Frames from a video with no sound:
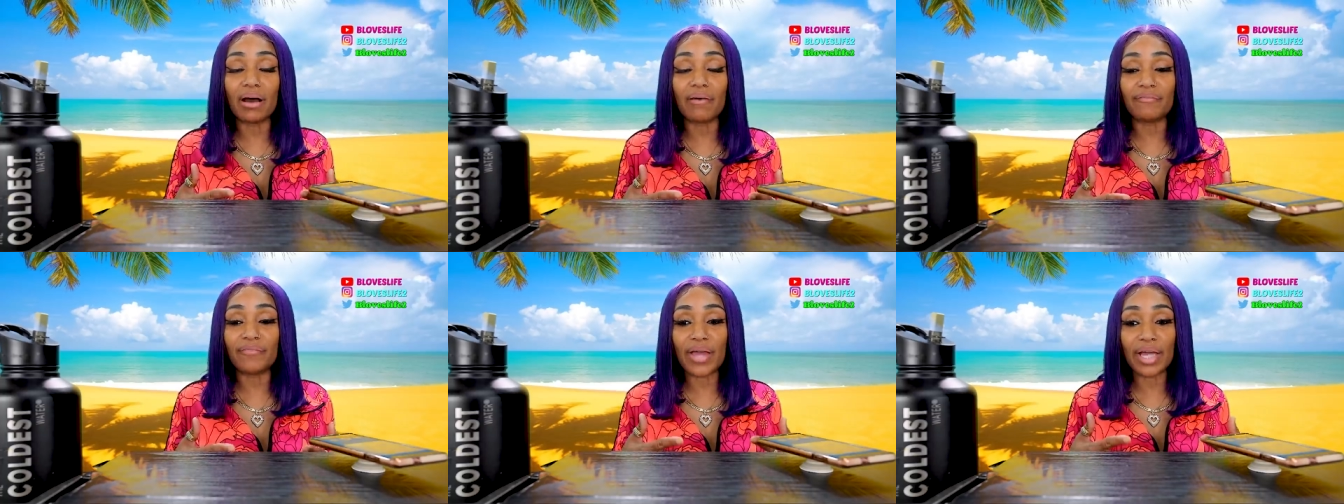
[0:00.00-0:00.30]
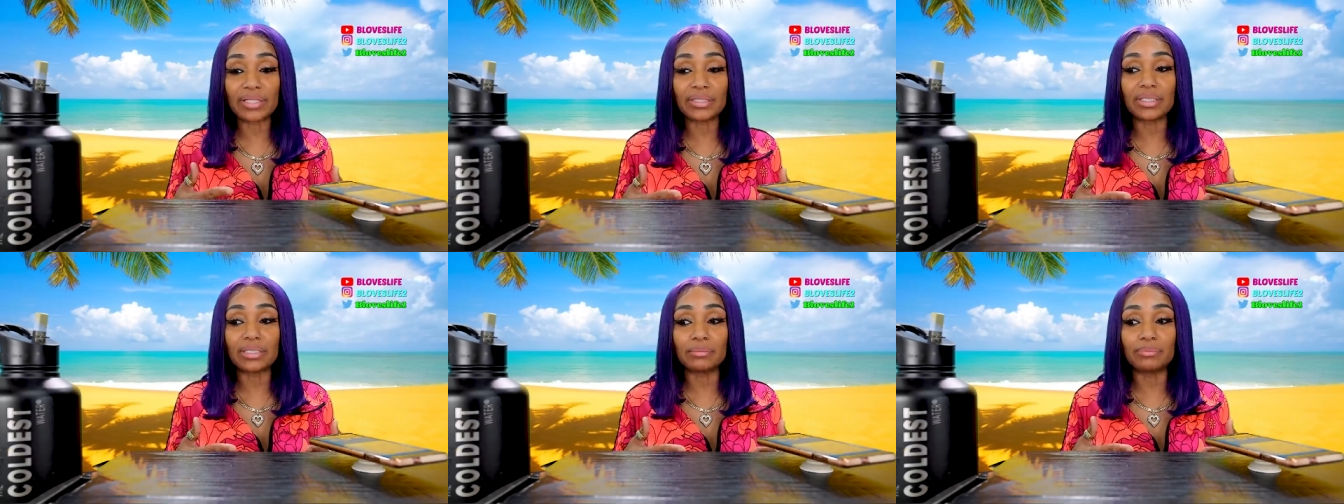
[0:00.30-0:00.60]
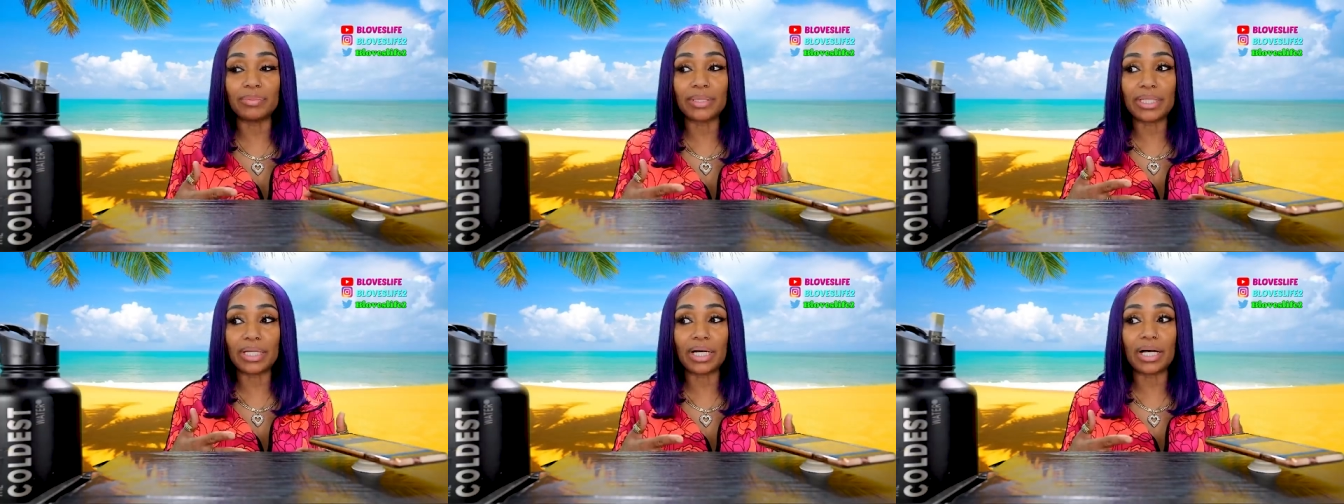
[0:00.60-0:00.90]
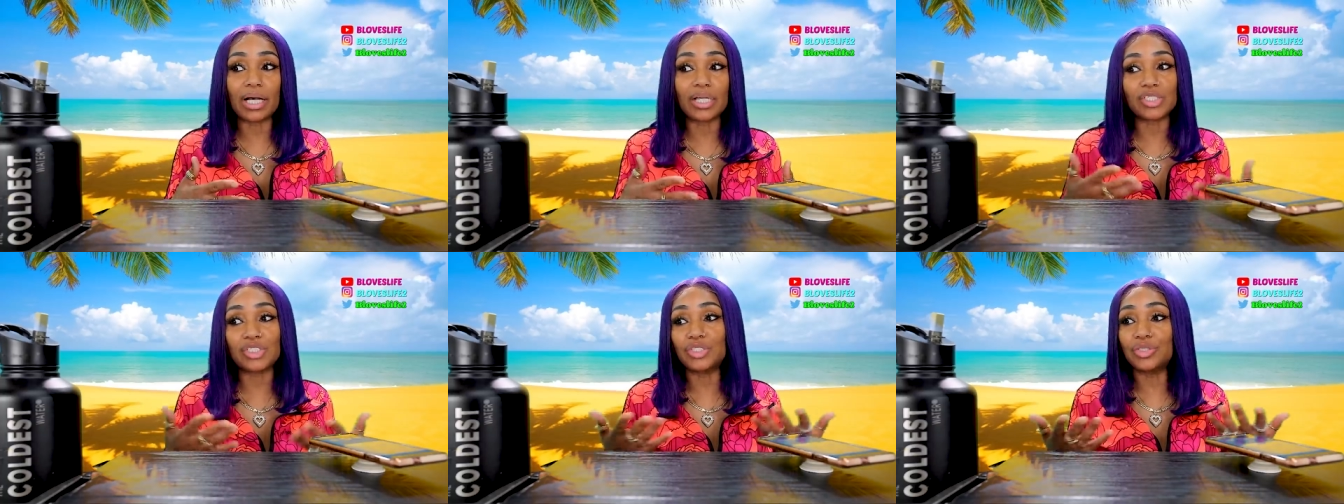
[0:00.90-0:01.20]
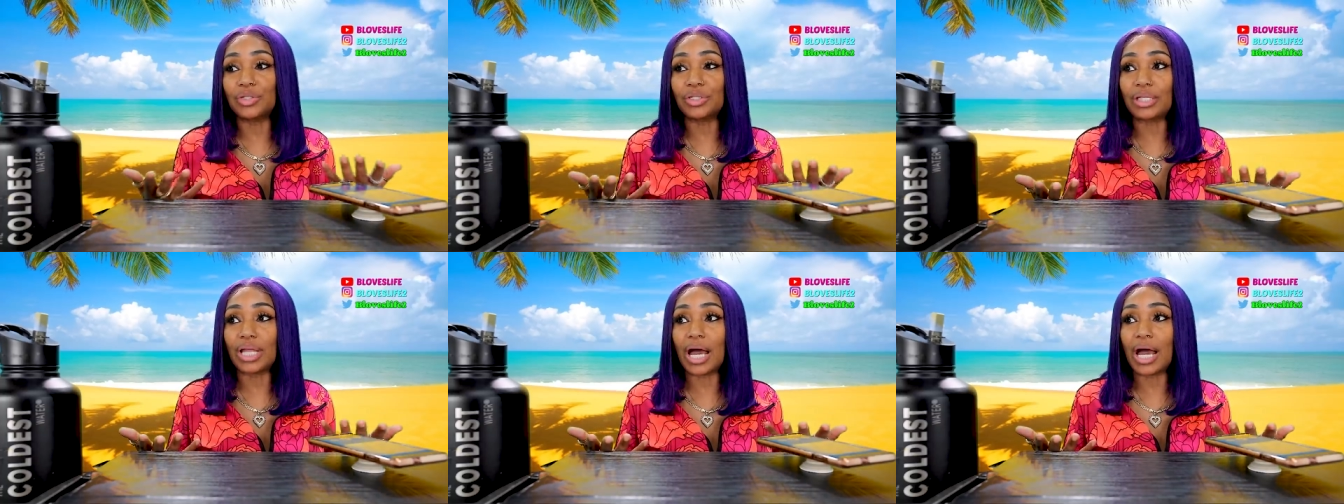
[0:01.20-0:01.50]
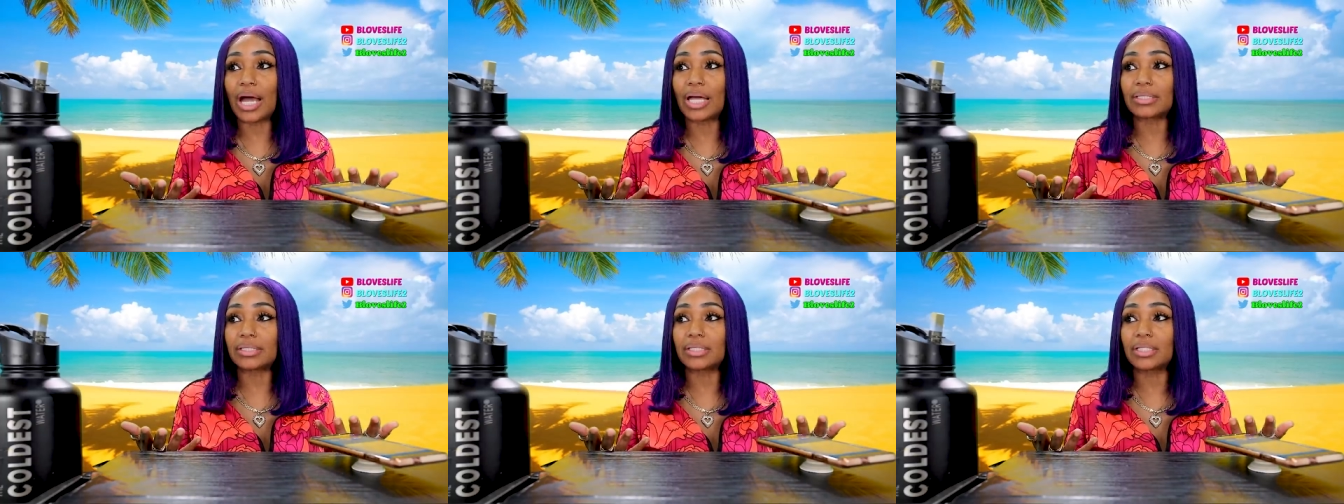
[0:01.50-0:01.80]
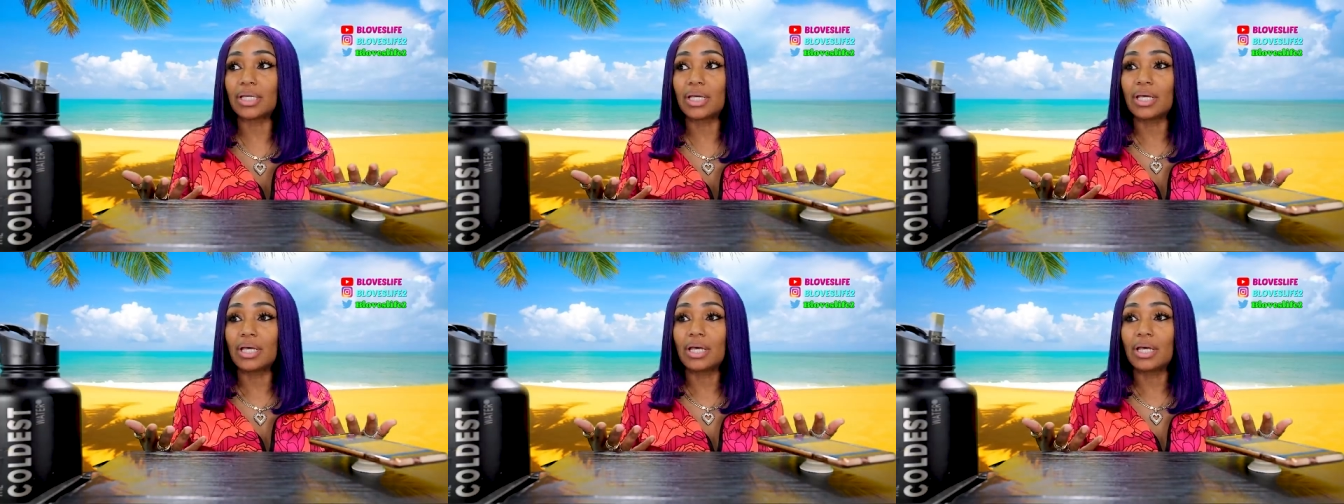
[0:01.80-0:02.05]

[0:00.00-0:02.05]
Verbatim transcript: affected because you're not